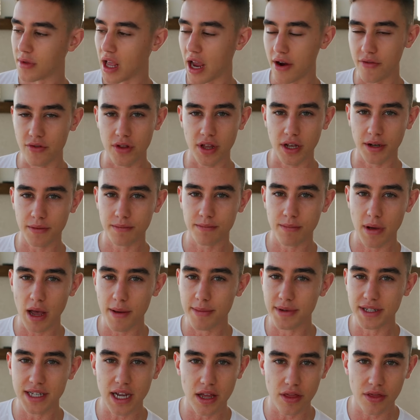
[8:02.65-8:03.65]
Everything,
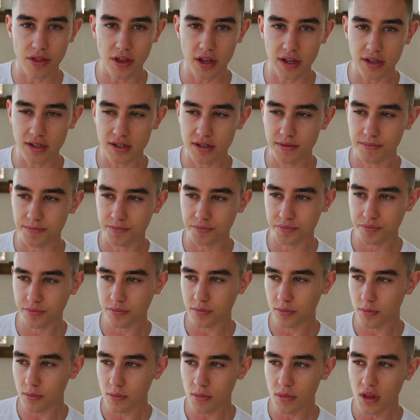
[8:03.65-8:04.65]
maybe 10 things.
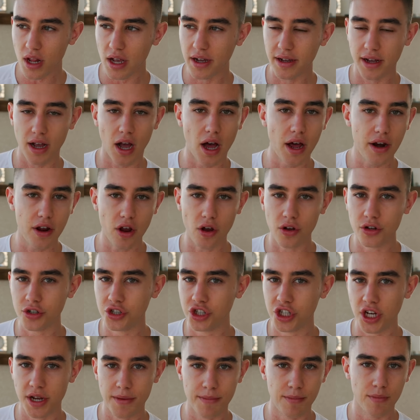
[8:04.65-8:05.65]
Cardio,
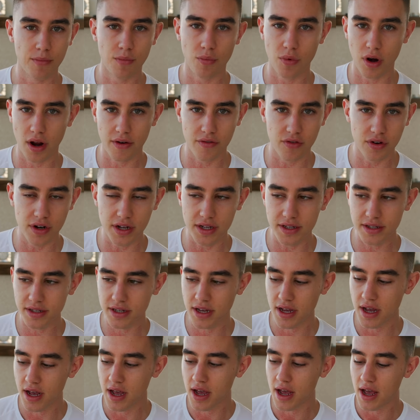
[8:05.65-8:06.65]
gym, whatever it
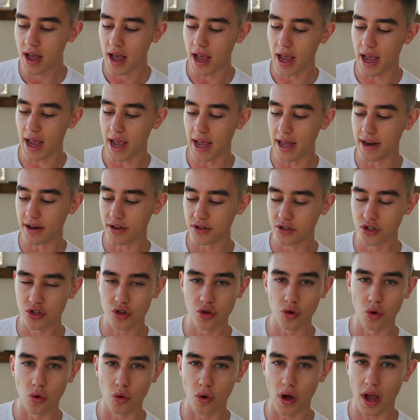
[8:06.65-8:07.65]
is. And
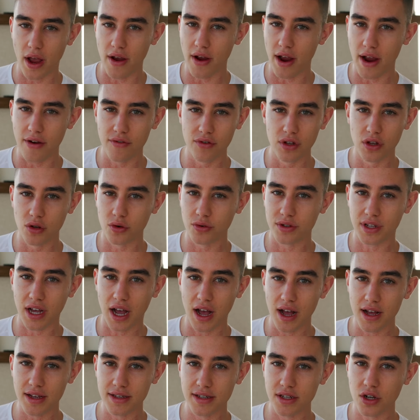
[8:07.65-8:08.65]
school, every little
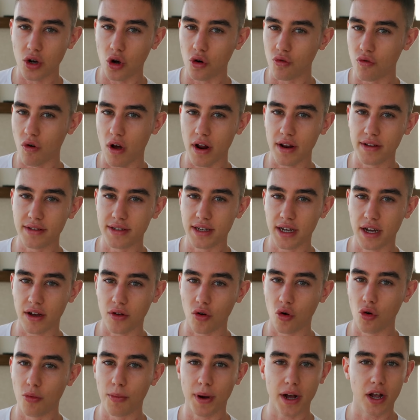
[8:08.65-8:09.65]
task, I'll write it down.
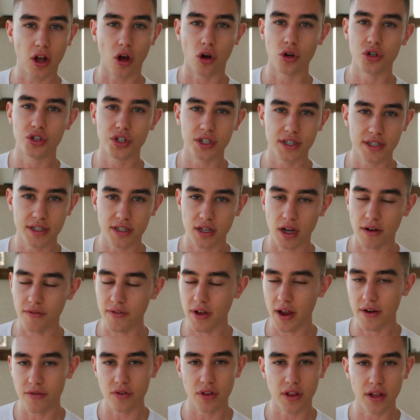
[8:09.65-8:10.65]
All my coaching stuff,
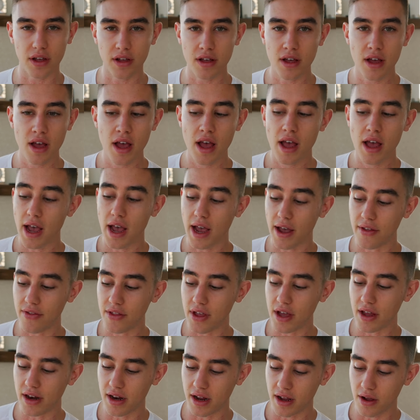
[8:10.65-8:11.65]
everything. And
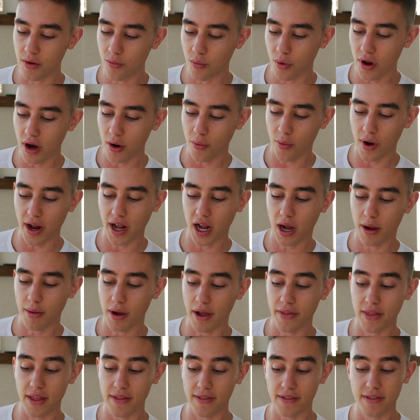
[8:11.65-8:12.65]
then when I wake up,
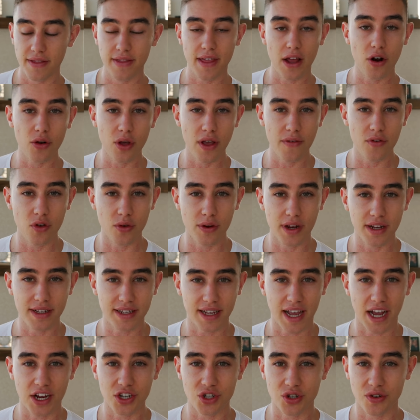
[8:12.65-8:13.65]
and then that'll give you an
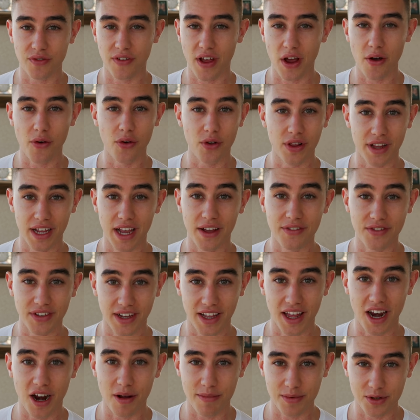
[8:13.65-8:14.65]
indication of how early you have to
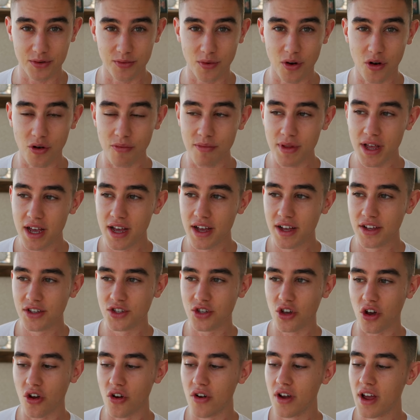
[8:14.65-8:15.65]
get up as well.
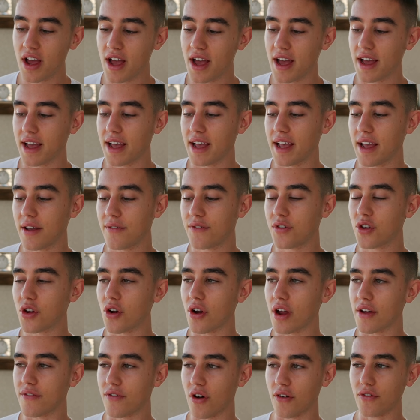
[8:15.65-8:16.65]
So if you
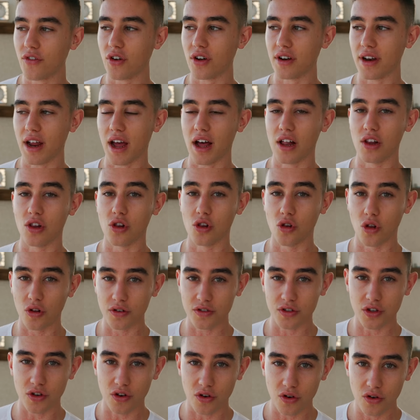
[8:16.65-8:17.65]
know, if I've got a
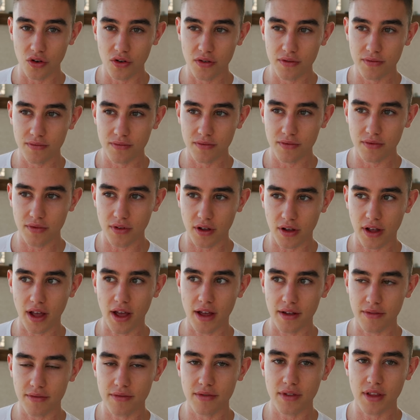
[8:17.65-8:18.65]
lot to do,
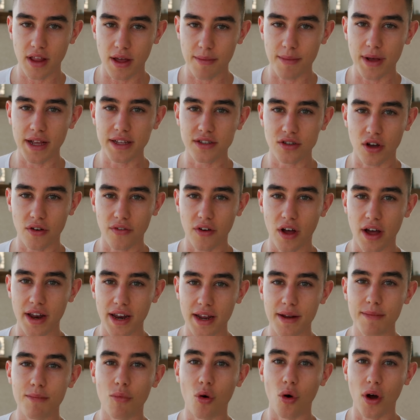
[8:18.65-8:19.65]
okay, that means I
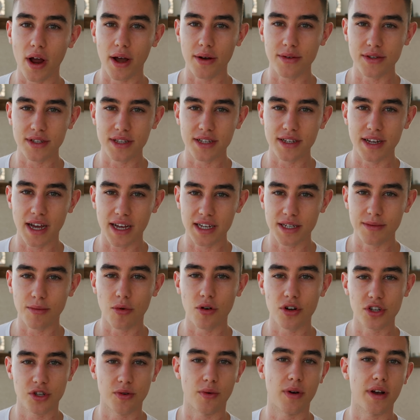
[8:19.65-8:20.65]
need more hours in the day
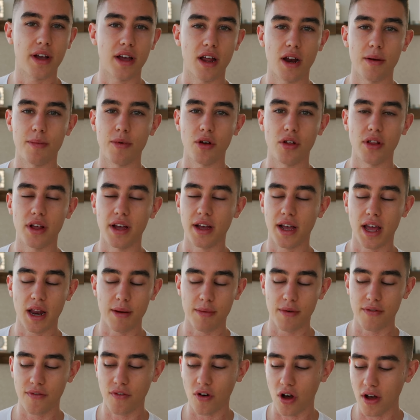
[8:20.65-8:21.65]
tomorrow, so I get up early, I get
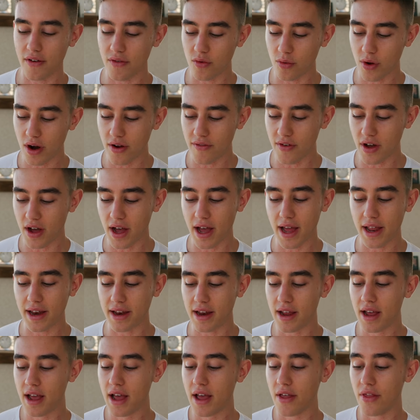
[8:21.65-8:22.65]
up at 5 or whatever,
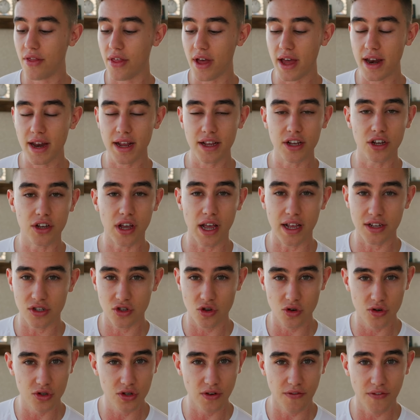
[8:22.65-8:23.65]
and then as
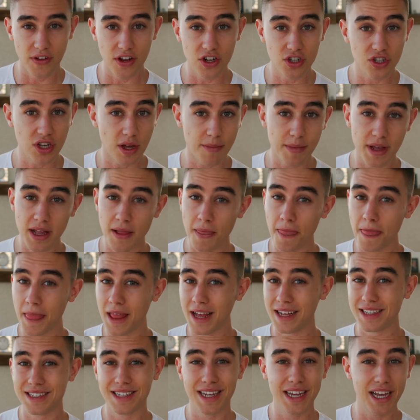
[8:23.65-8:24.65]
soon as you finish something,
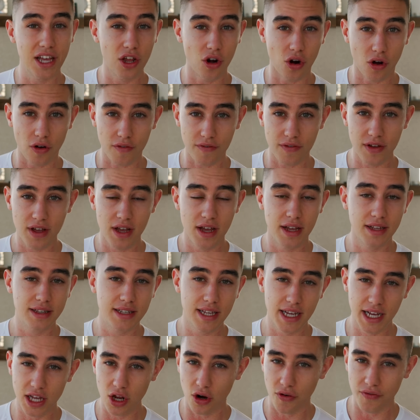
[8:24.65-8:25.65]
tick it off.
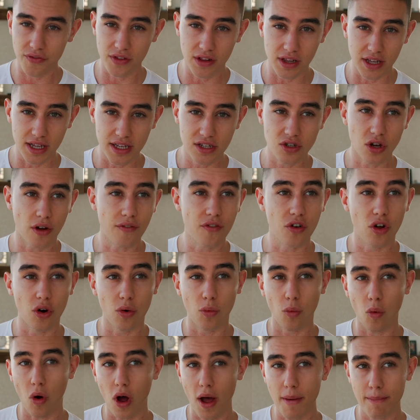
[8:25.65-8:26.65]
Tick it off the list. I've got a
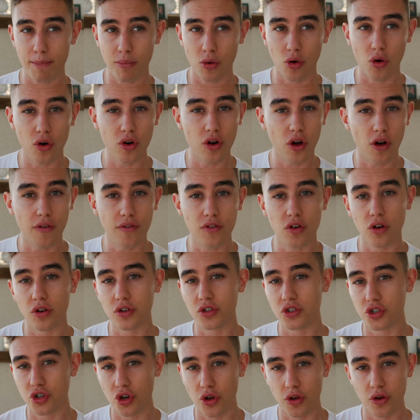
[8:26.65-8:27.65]
whiteboard, I've
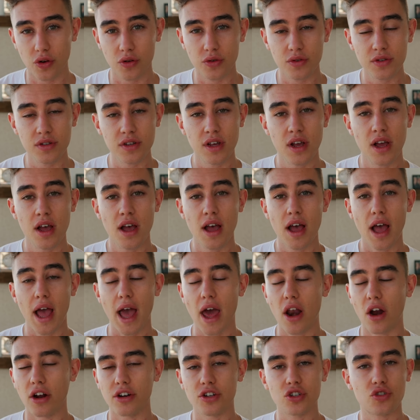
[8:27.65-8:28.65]
got journals,
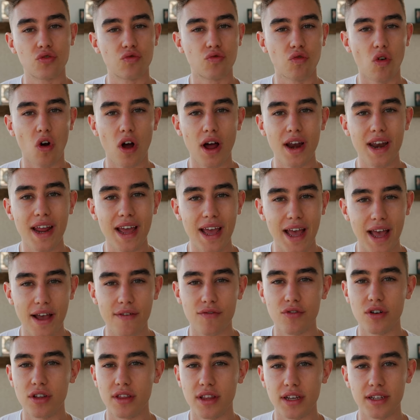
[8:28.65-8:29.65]
and I just write
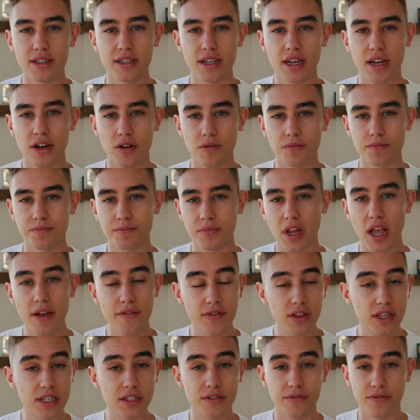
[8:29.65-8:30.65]
everything down.
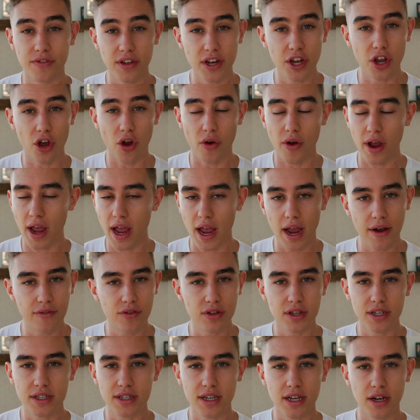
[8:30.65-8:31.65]
Even this video,
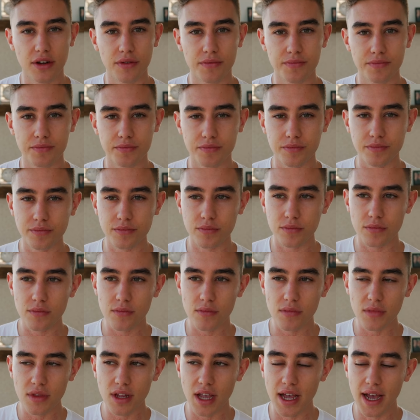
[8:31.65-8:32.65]
everything down.
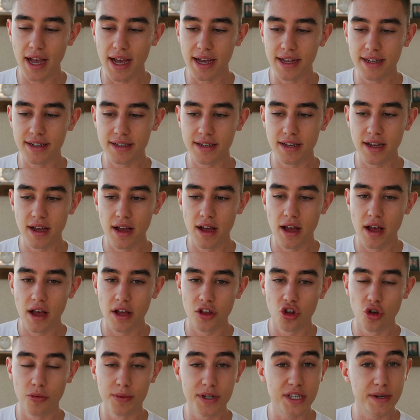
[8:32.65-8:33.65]
And
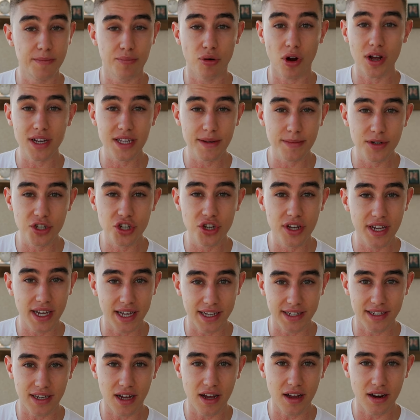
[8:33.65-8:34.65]
you'll be surprised how much you can
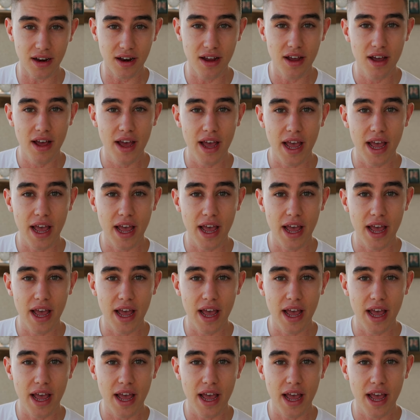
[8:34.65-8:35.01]
get done.